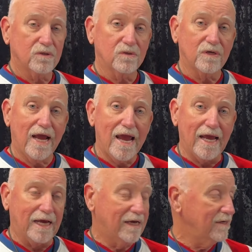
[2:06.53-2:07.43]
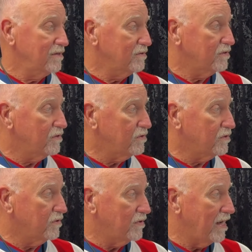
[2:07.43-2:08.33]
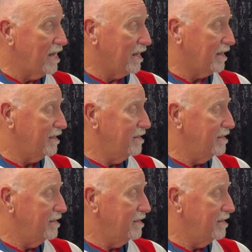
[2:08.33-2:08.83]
or ache or hurt or ache.